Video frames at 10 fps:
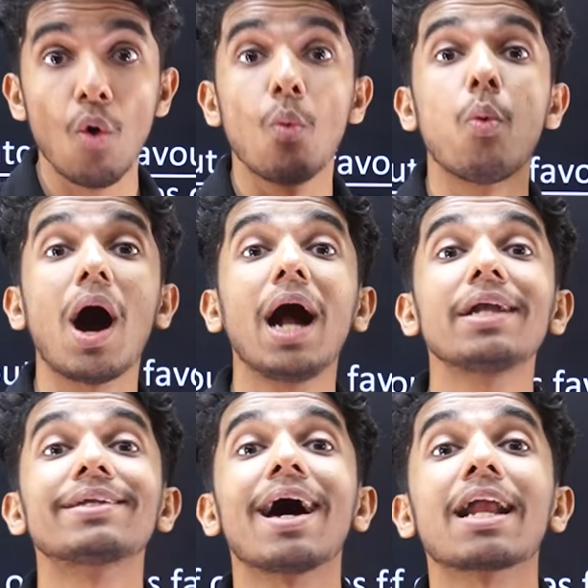
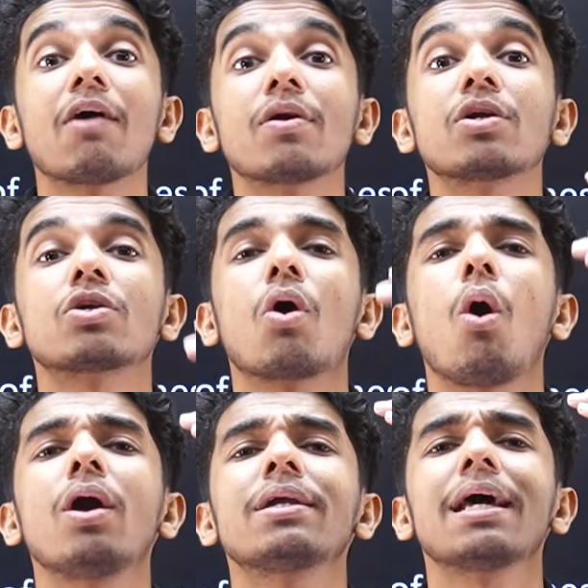what are our
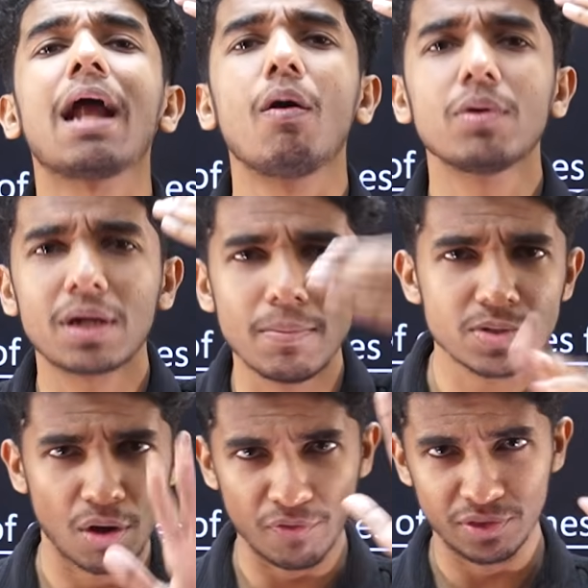total
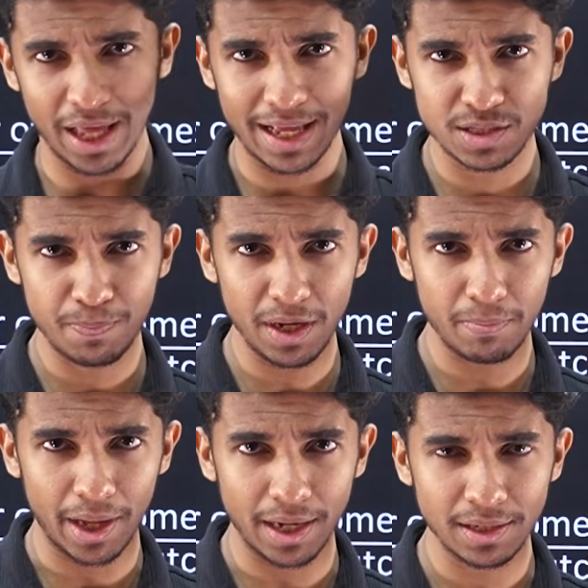outcomes of the
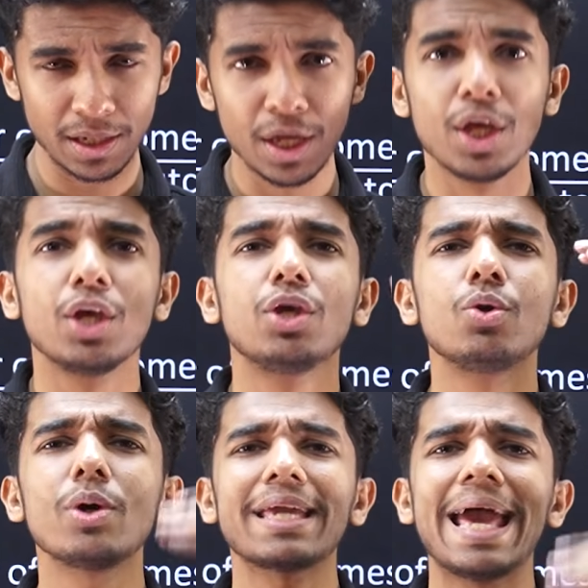experiment,
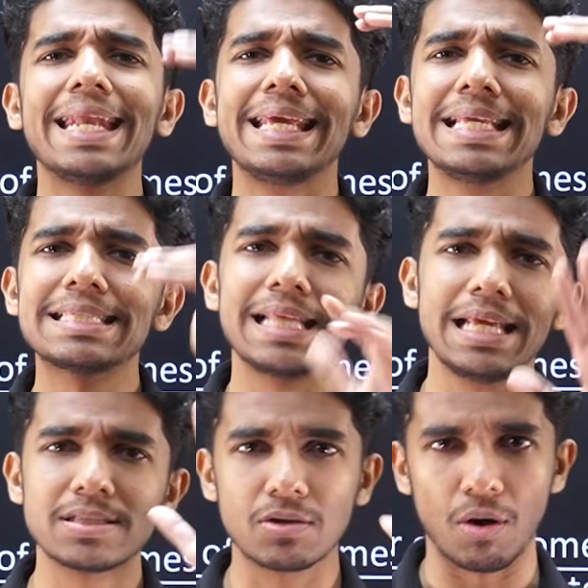you can
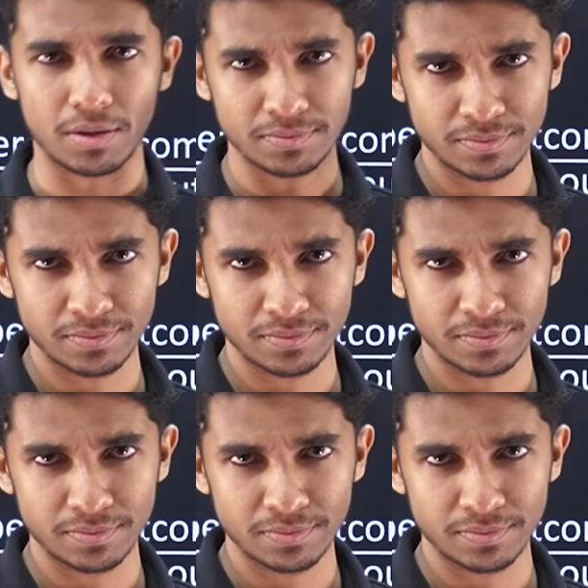easily score.